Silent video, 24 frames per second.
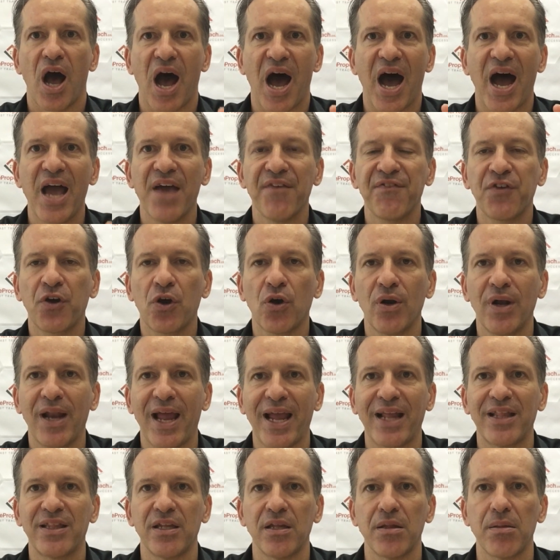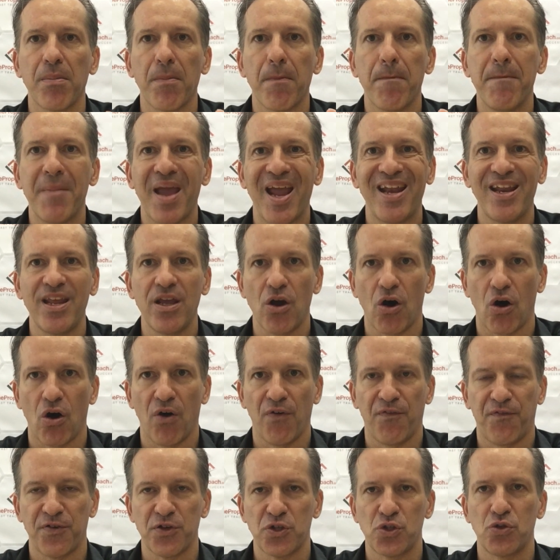I've collected many
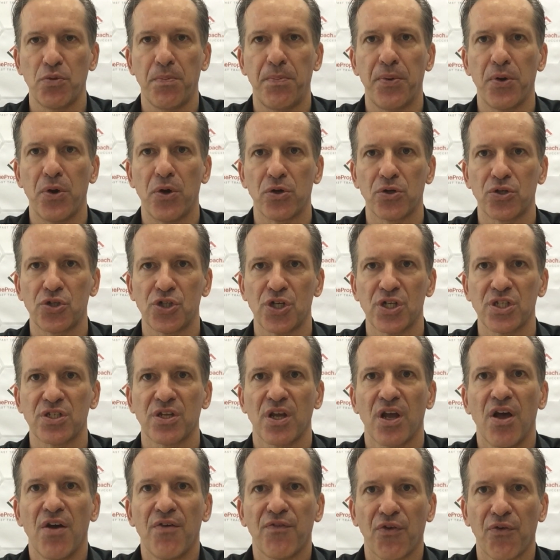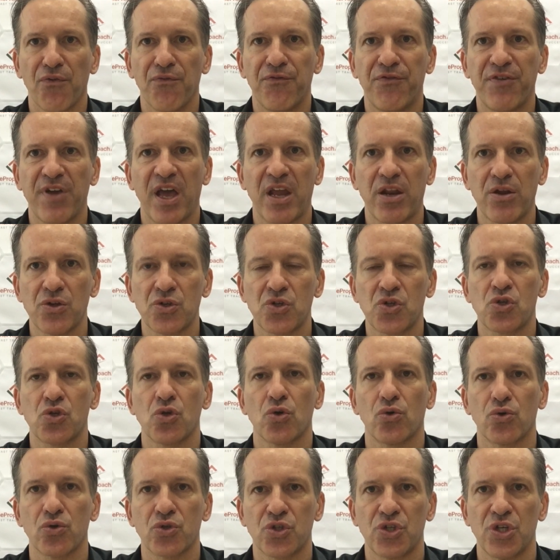offers to purchase from various
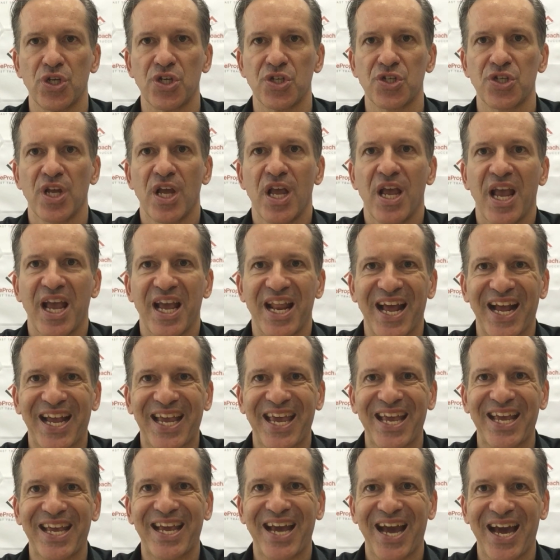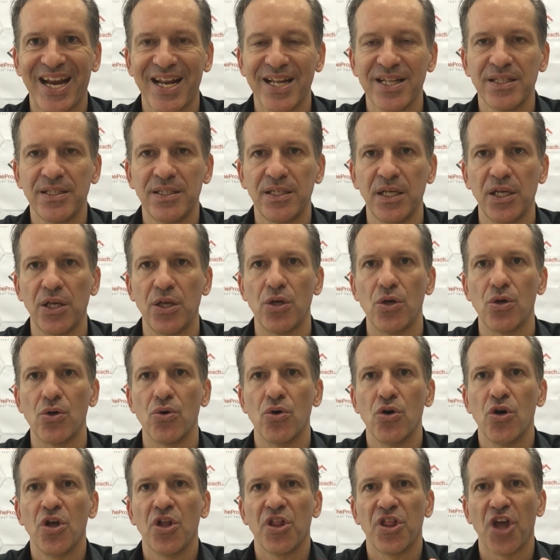sources and I can guarantee
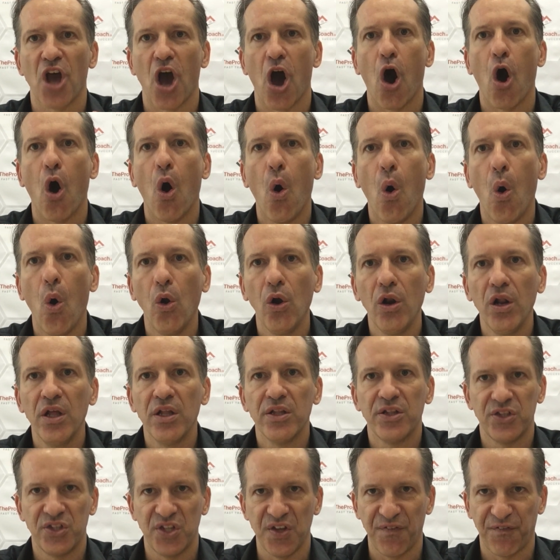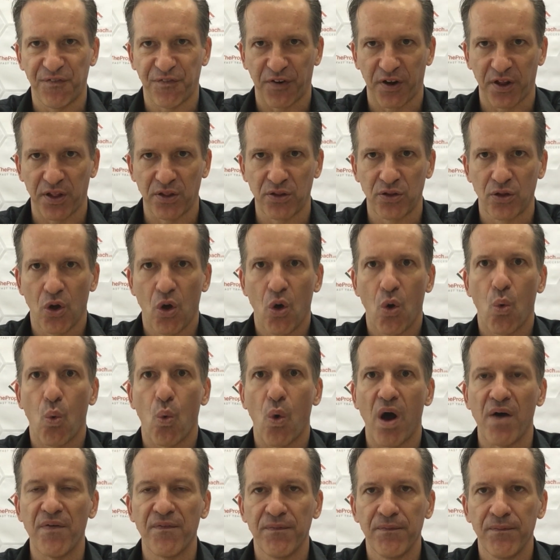you they are all different
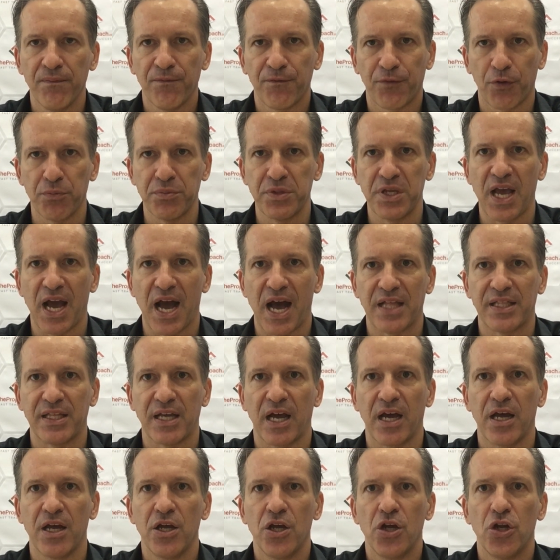one from the other,